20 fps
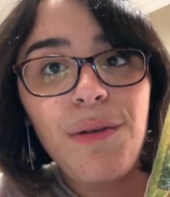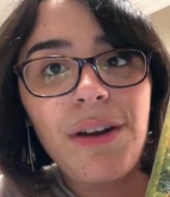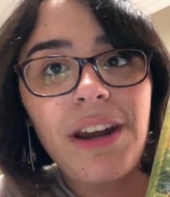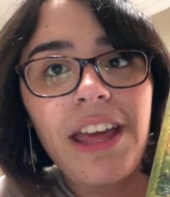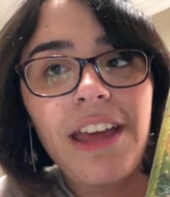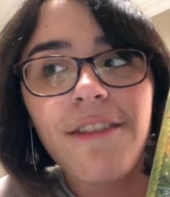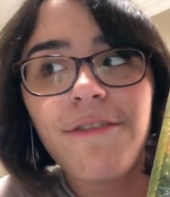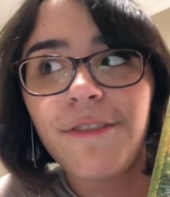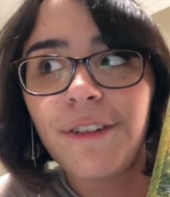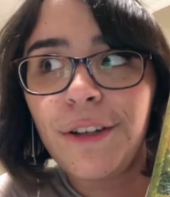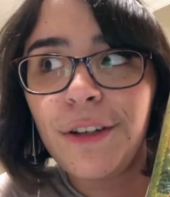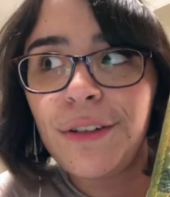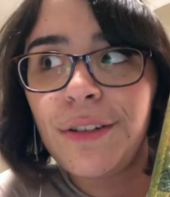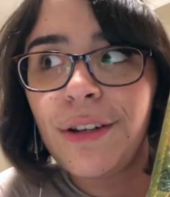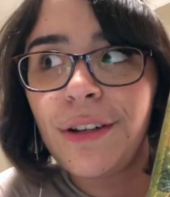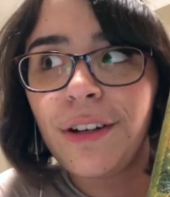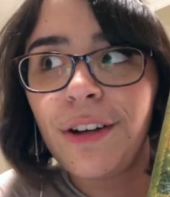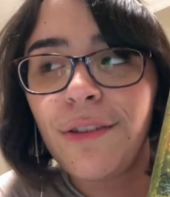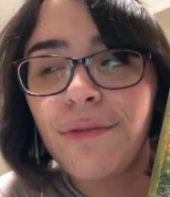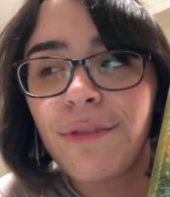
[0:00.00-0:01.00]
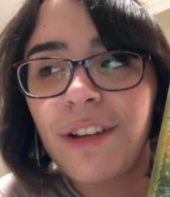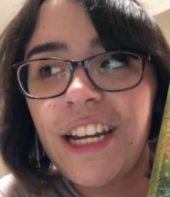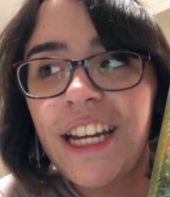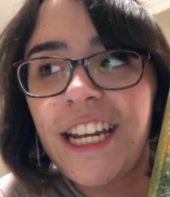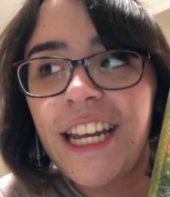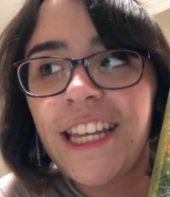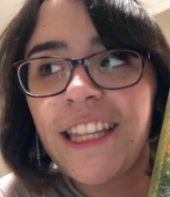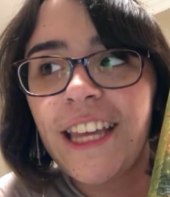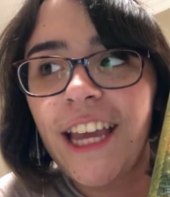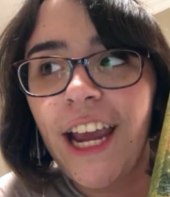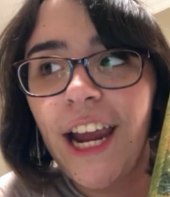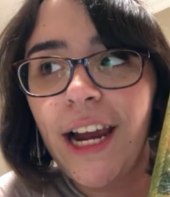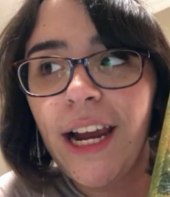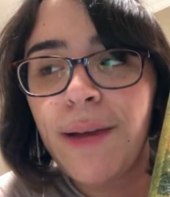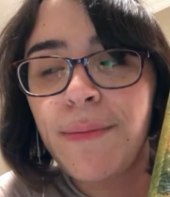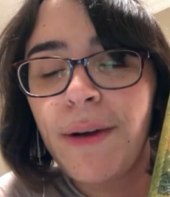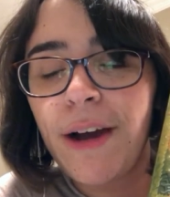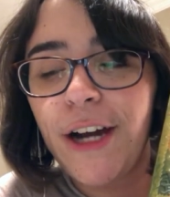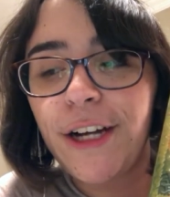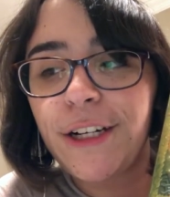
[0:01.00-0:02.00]
when I first started reading the
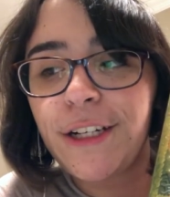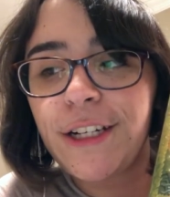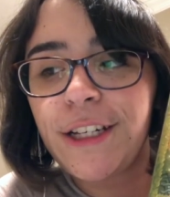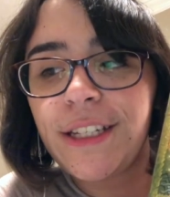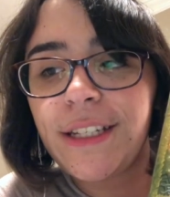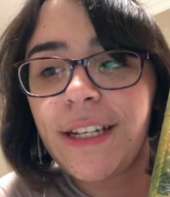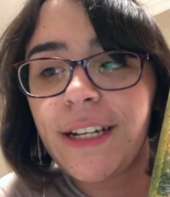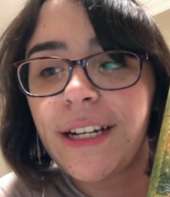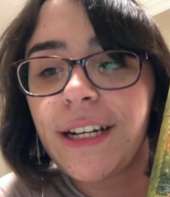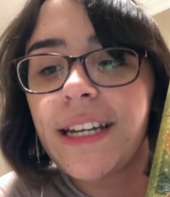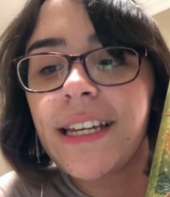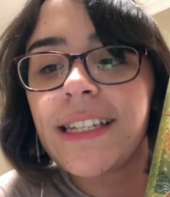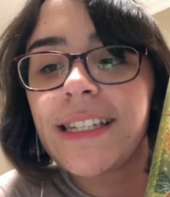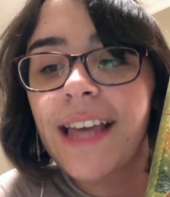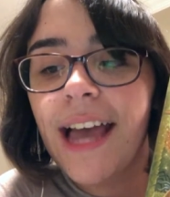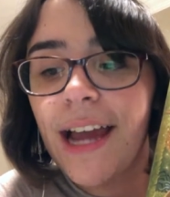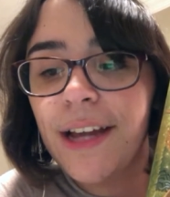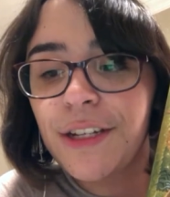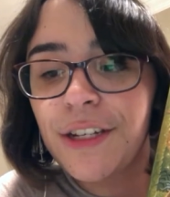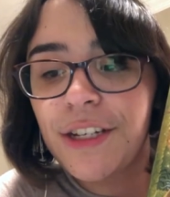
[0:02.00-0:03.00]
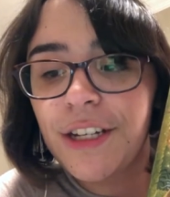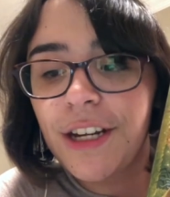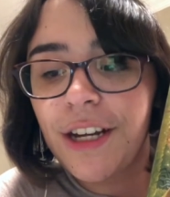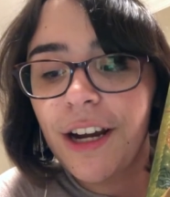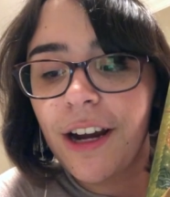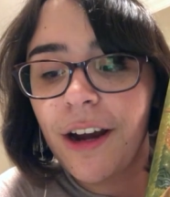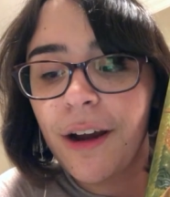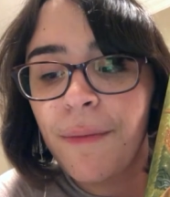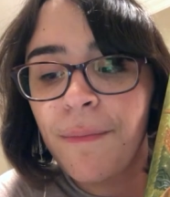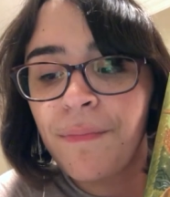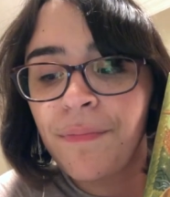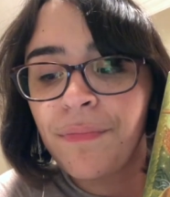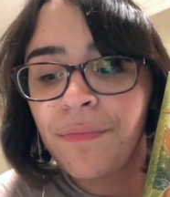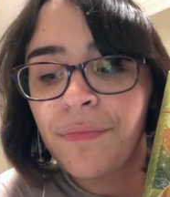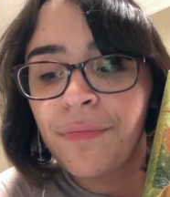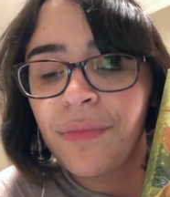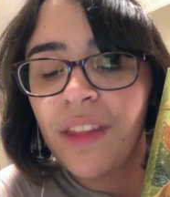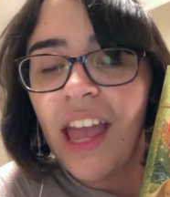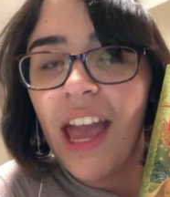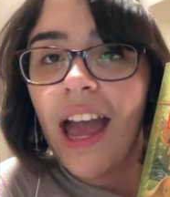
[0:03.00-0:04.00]
Harry Potter series last year,
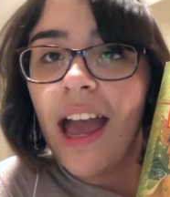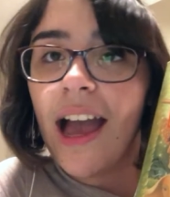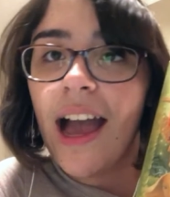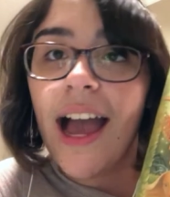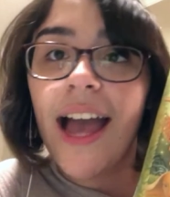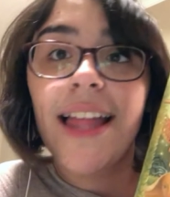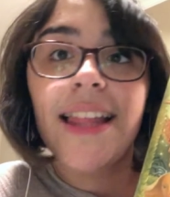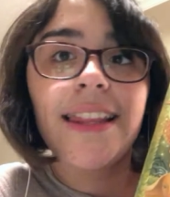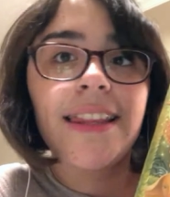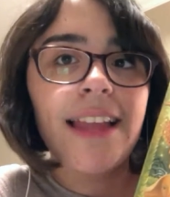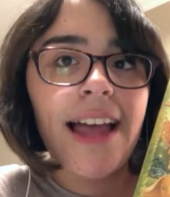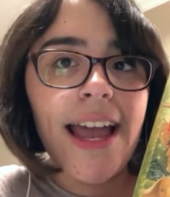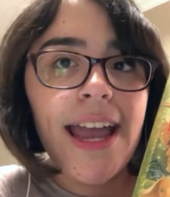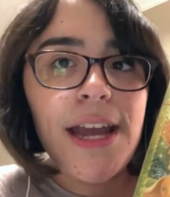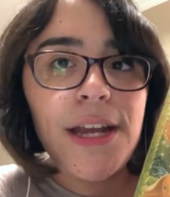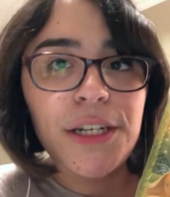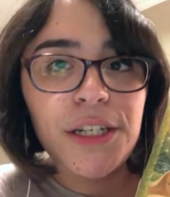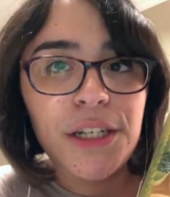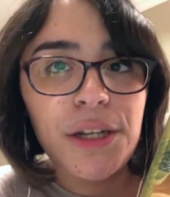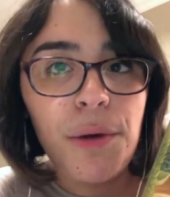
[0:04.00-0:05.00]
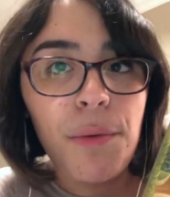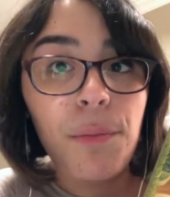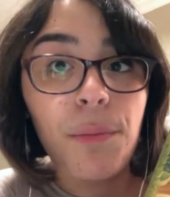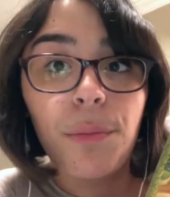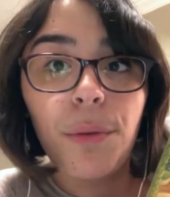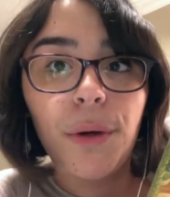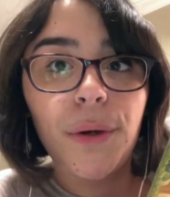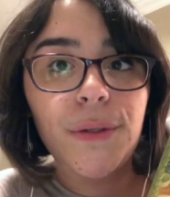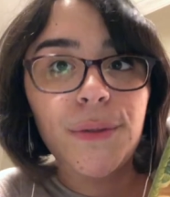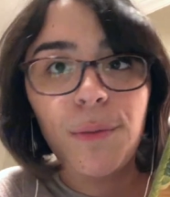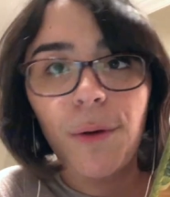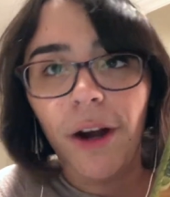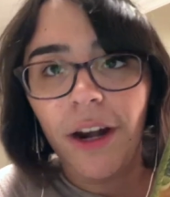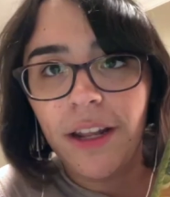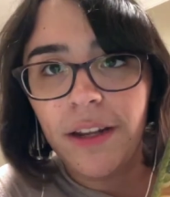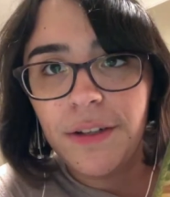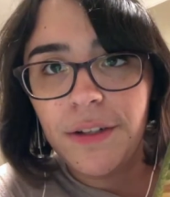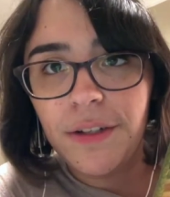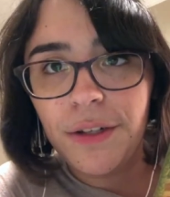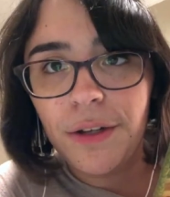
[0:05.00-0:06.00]
I liked books 1
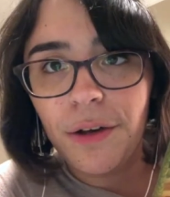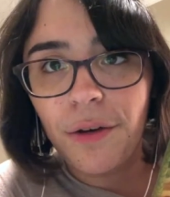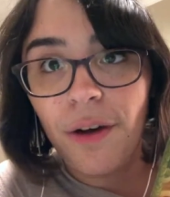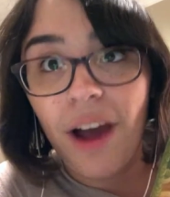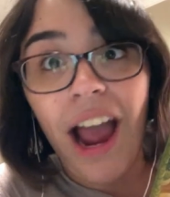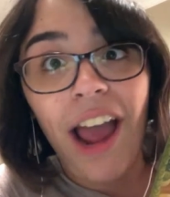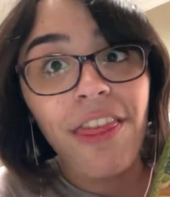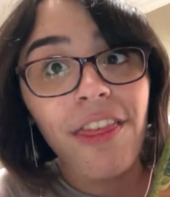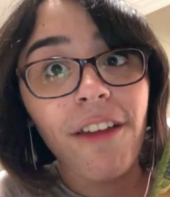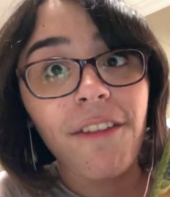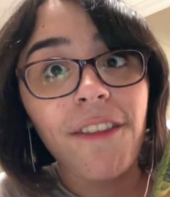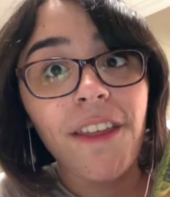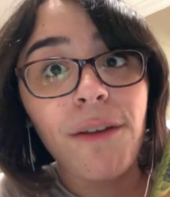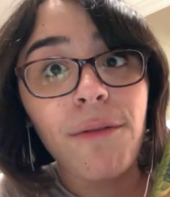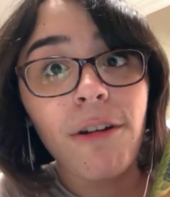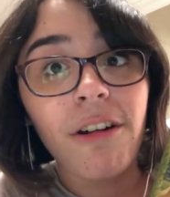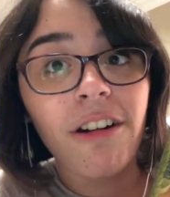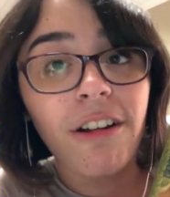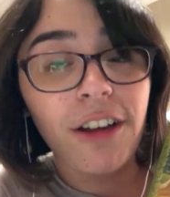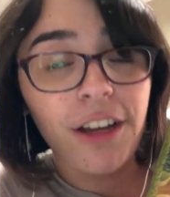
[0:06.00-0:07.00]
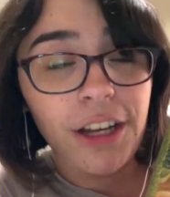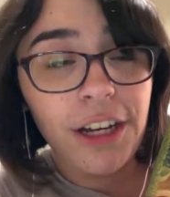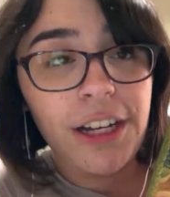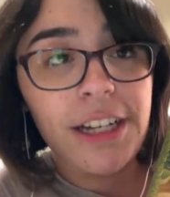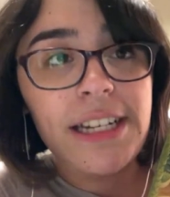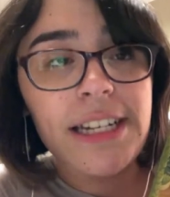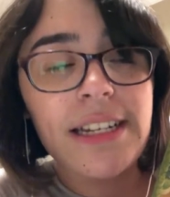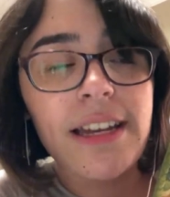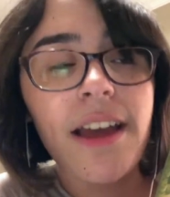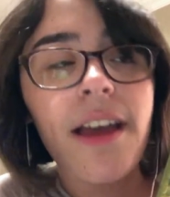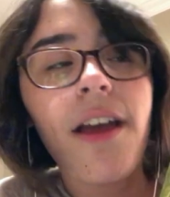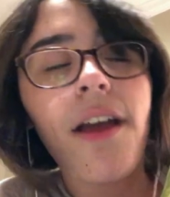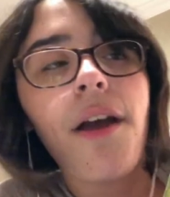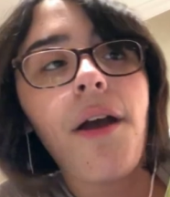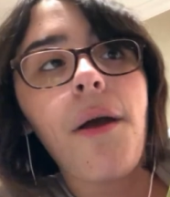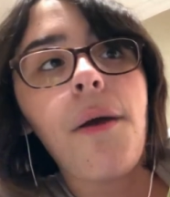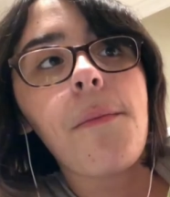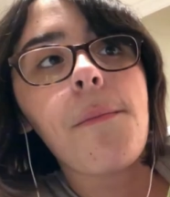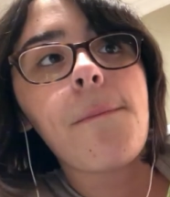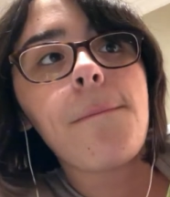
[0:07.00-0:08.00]
and 2. I thought they were good,
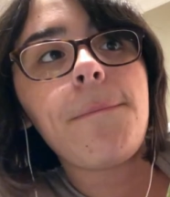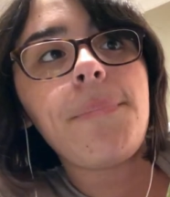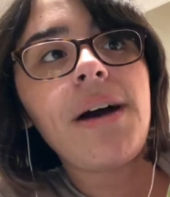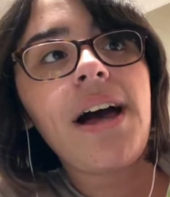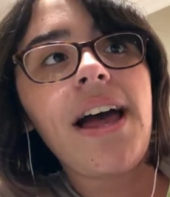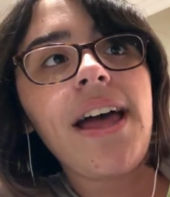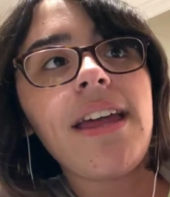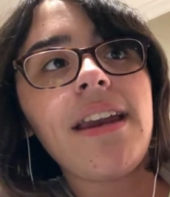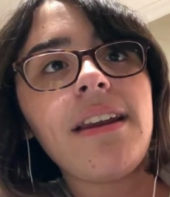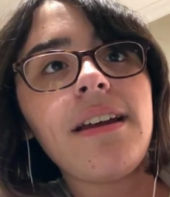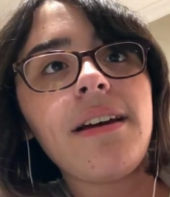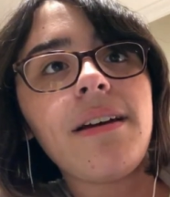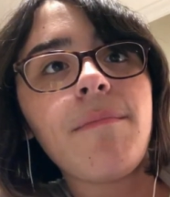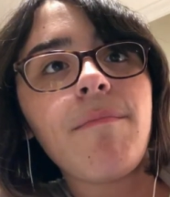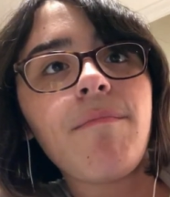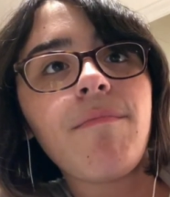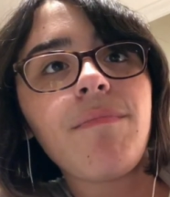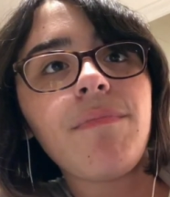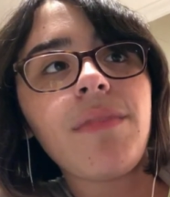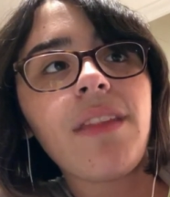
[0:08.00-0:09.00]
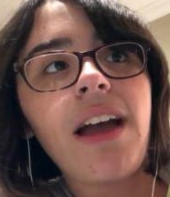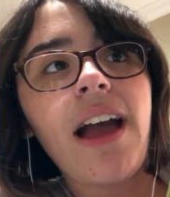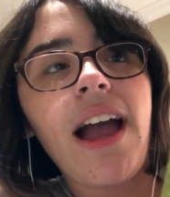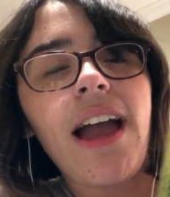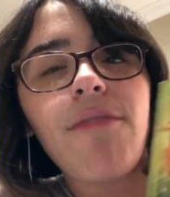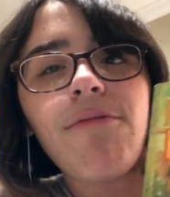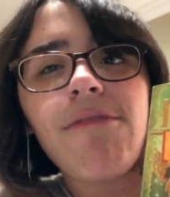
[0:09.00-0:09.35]
but I